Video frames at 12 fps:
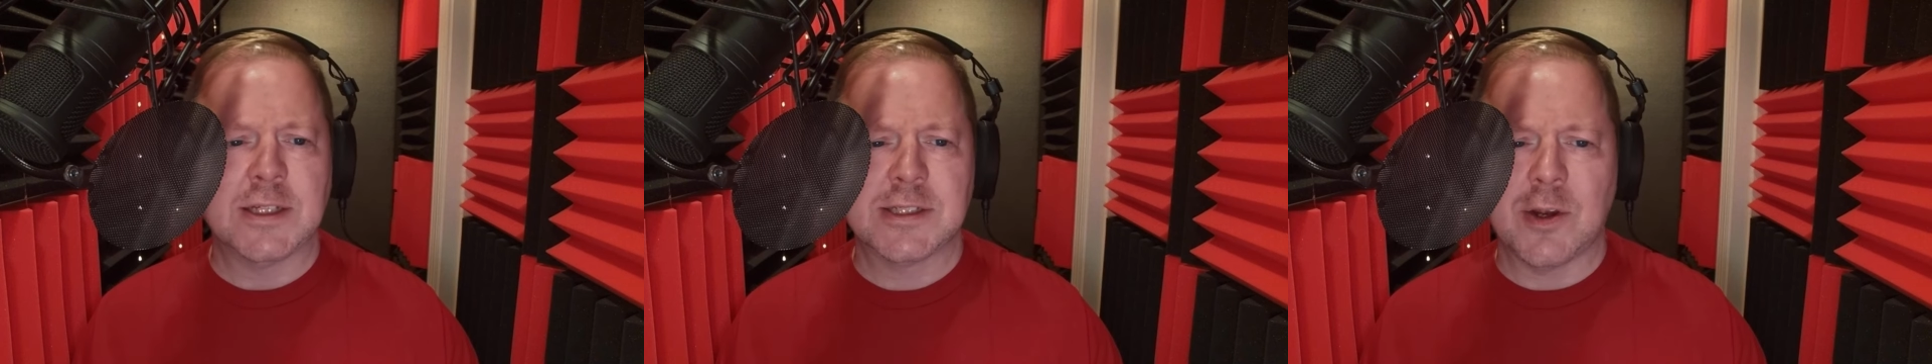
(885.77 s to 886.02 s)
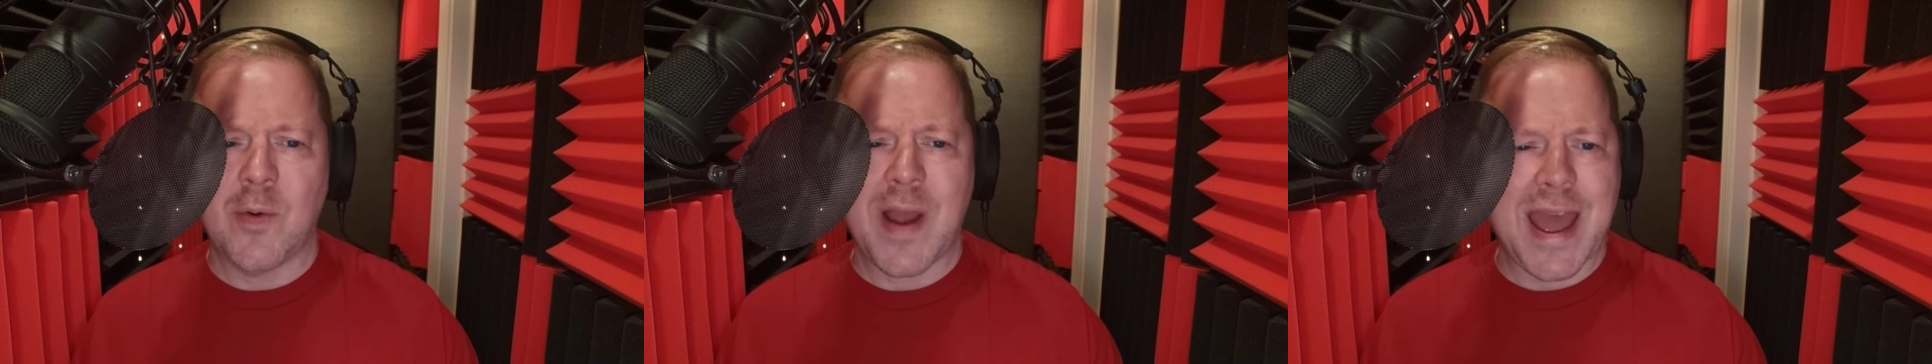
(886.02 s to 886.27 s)

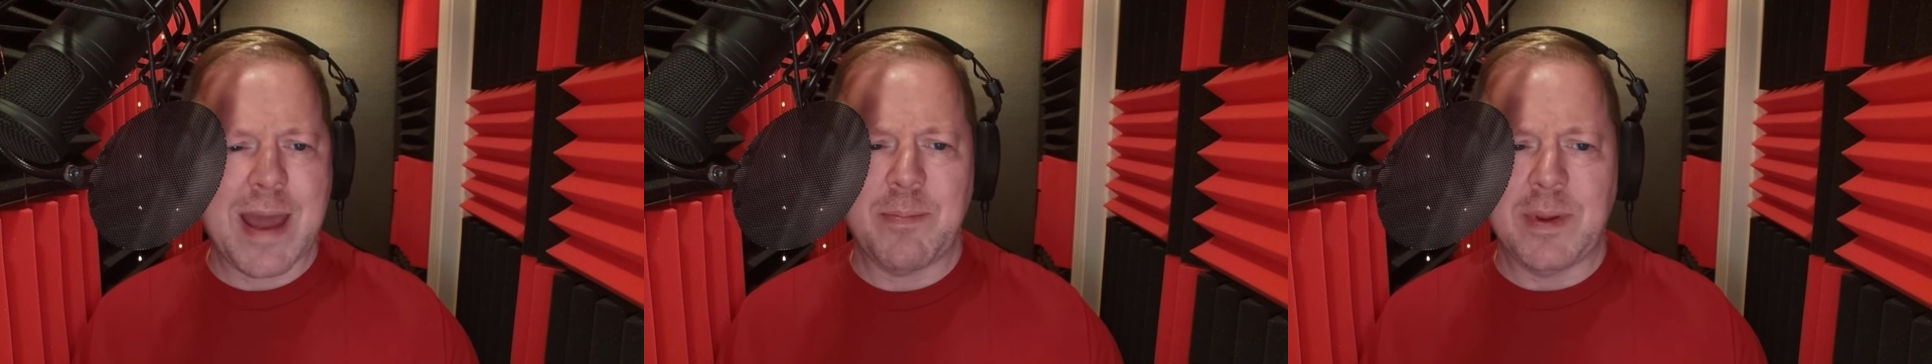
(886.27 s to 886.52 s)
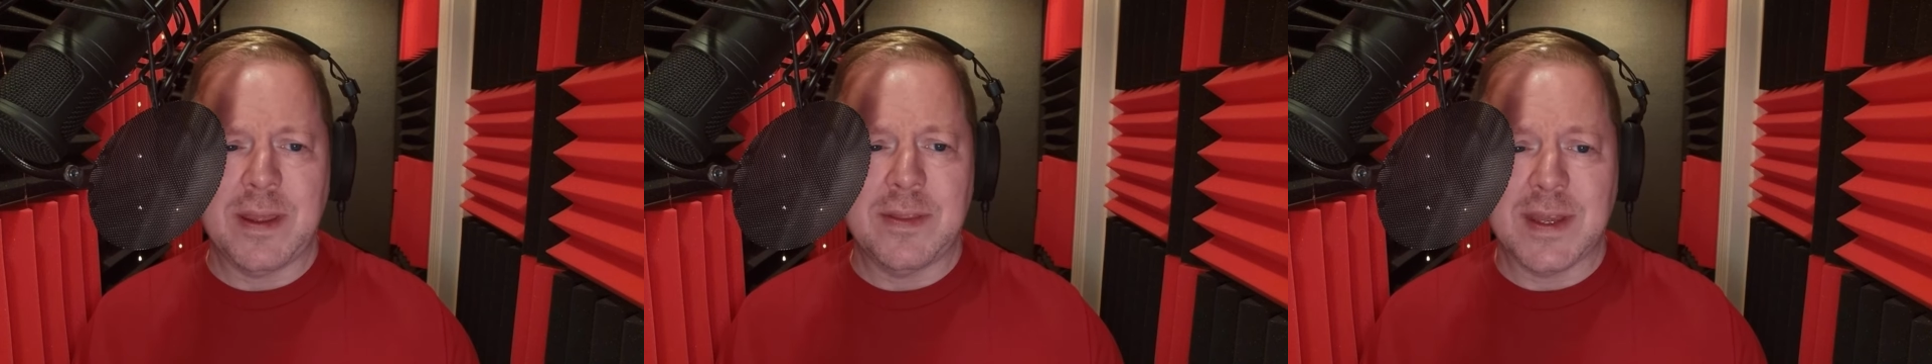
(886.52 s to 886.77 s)
so
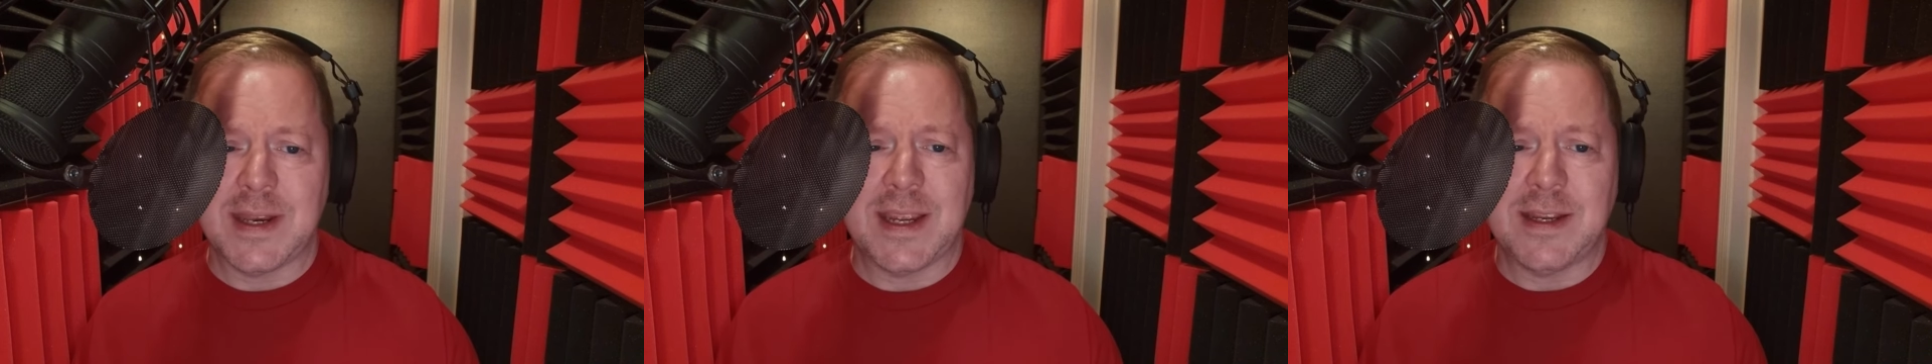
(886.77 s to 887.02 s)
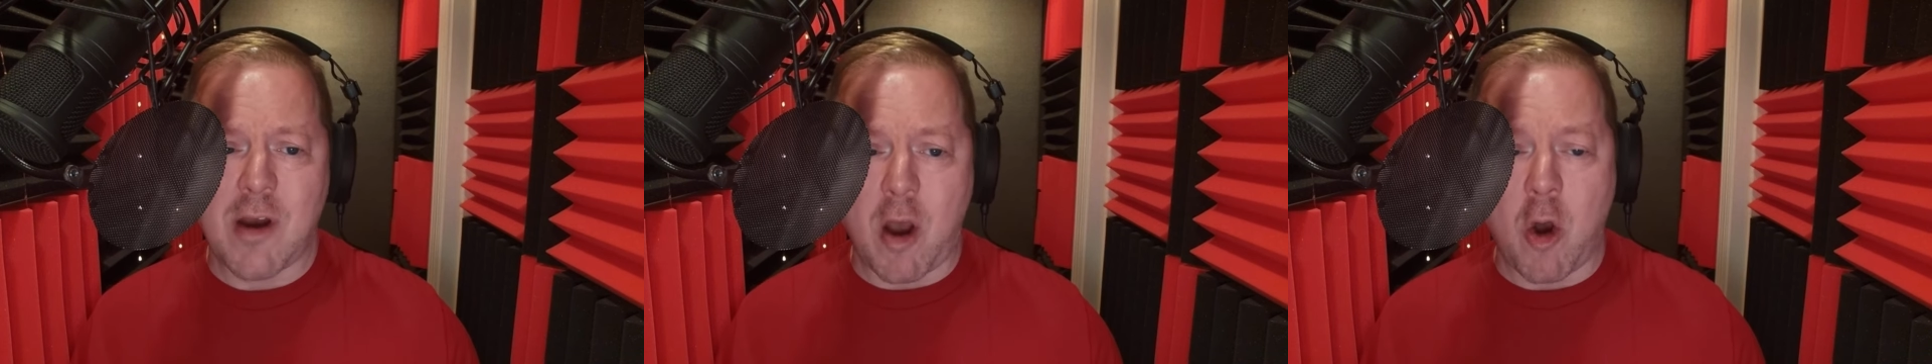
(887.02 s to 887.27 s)
happy that
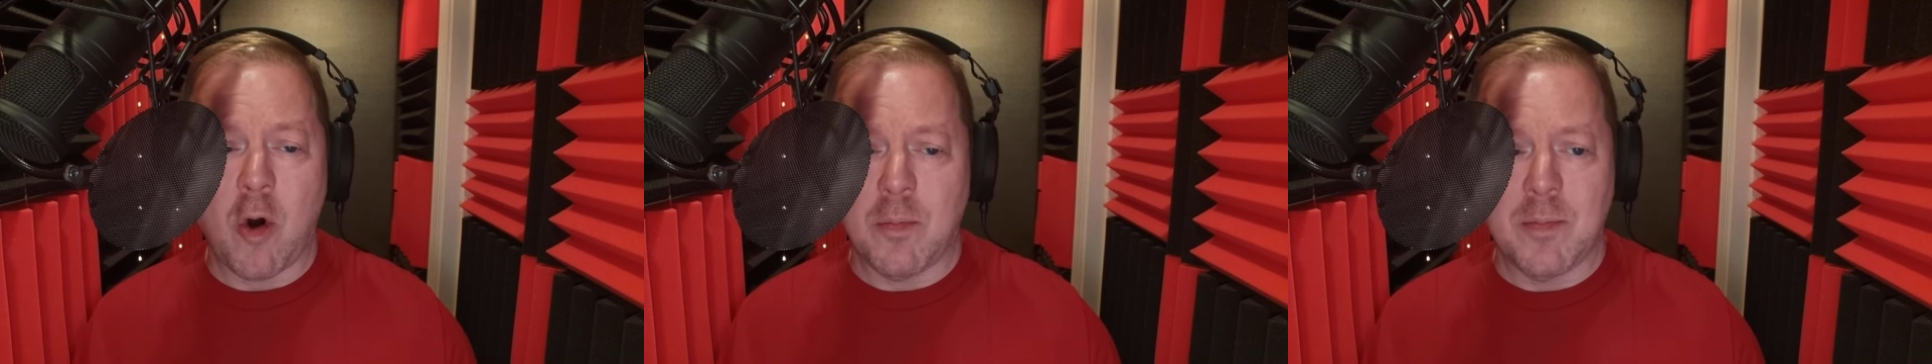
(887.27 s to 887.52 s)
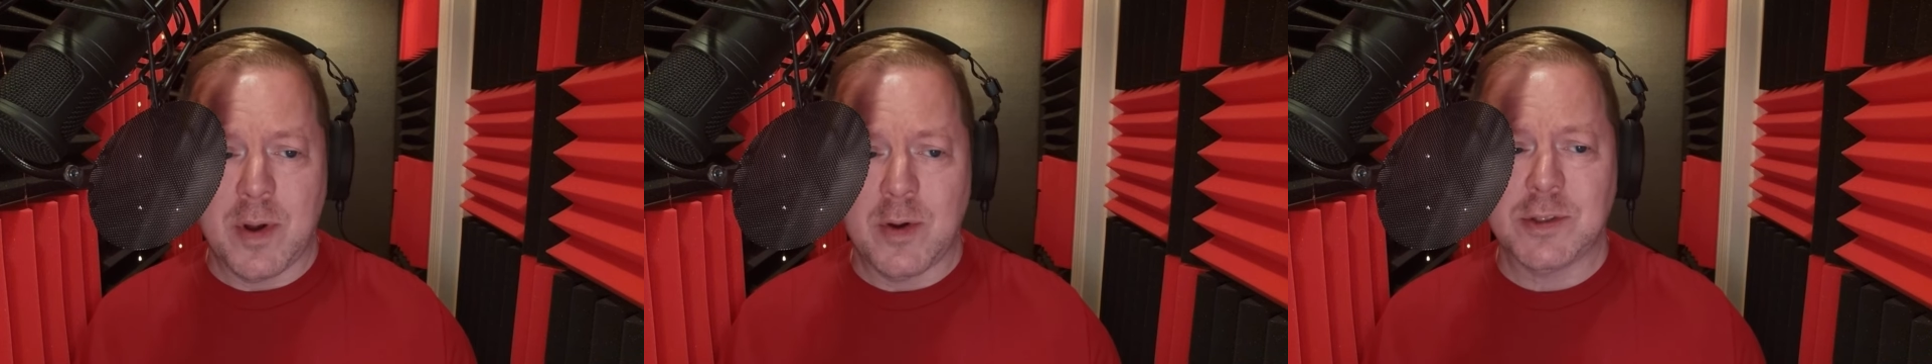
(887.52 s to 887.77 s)
he'd
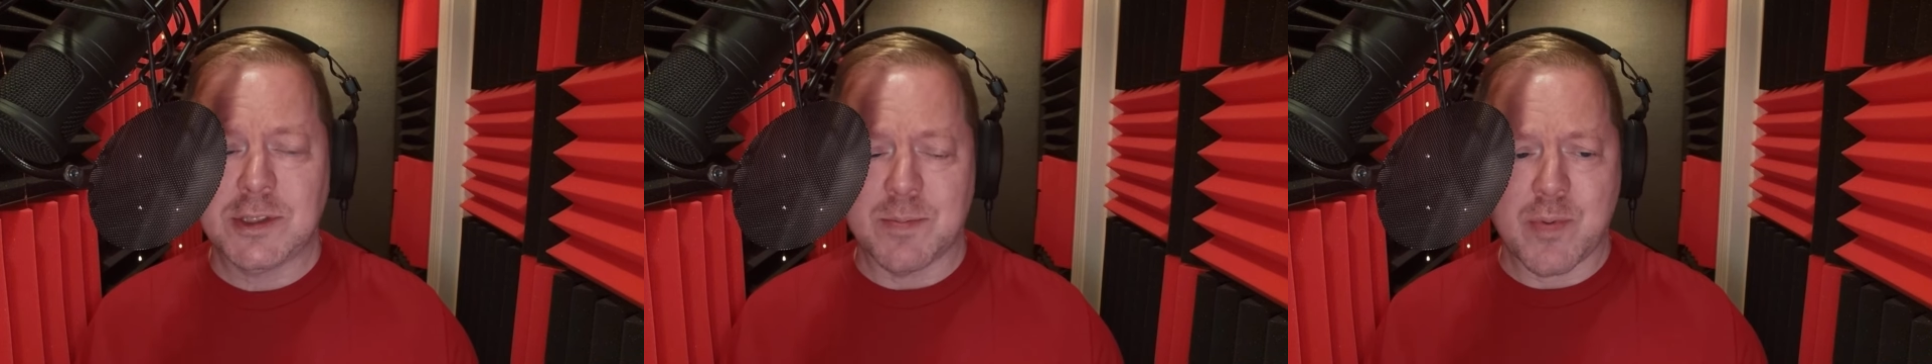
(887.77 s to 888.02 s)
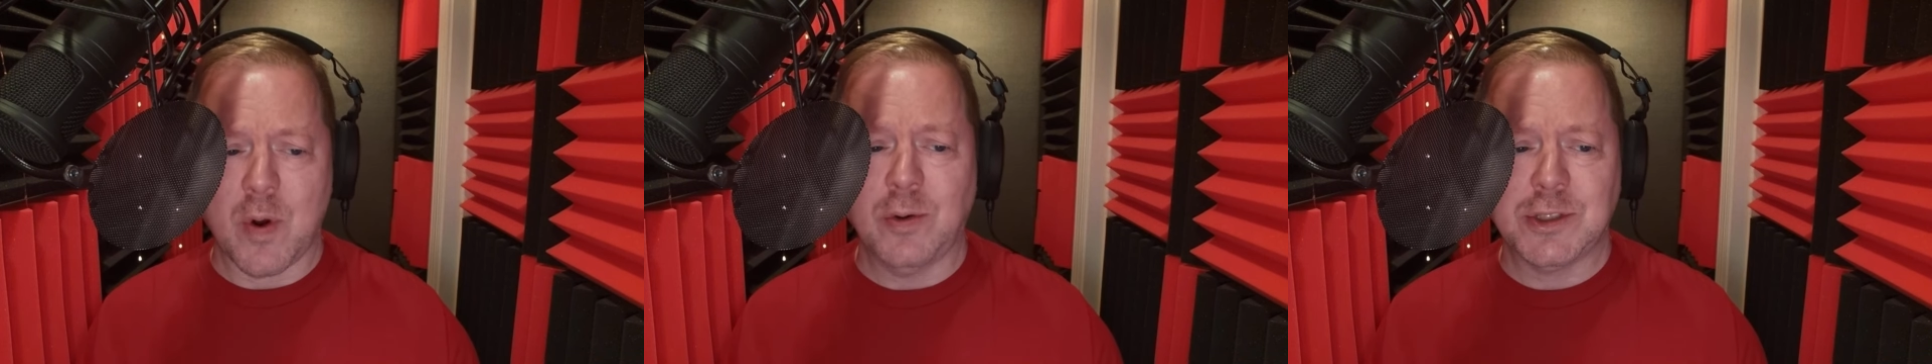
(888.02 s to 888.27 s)
almost
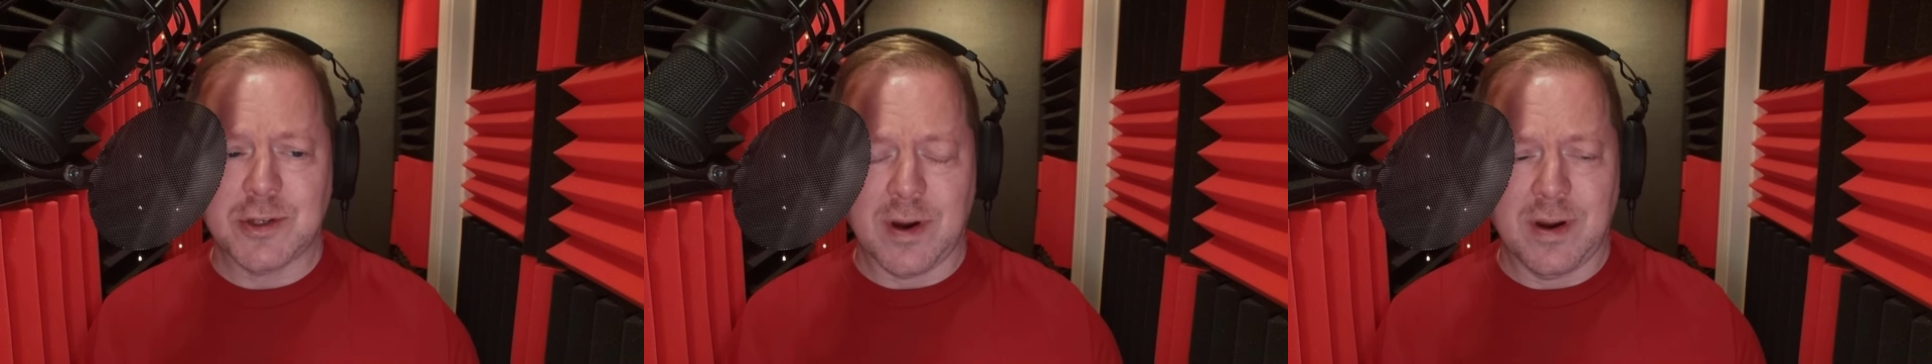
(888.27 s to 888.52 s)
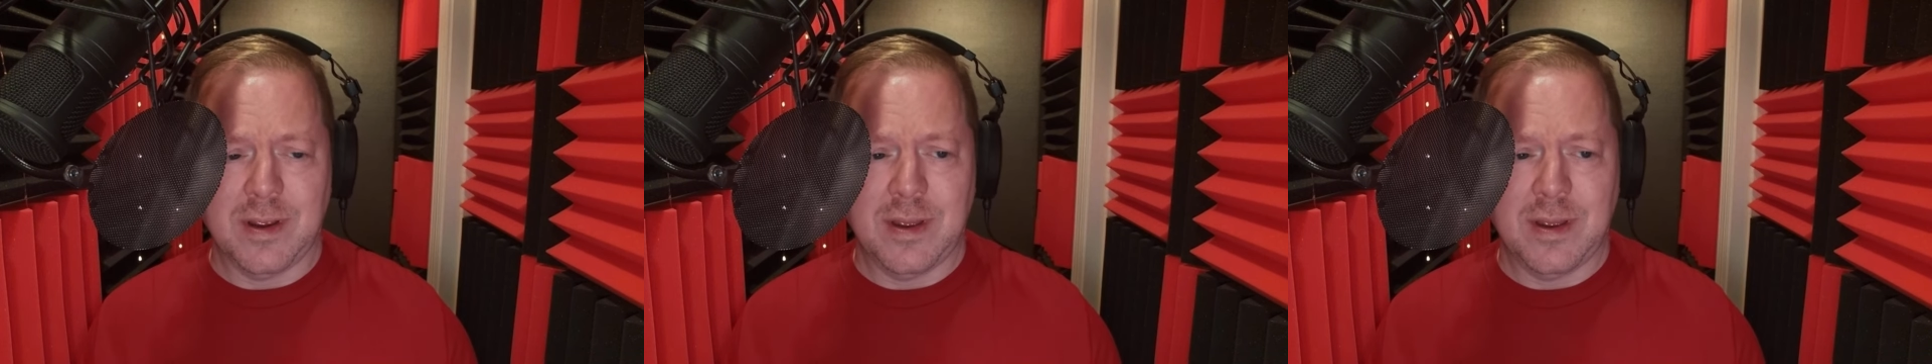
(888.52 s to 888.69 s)
approached her.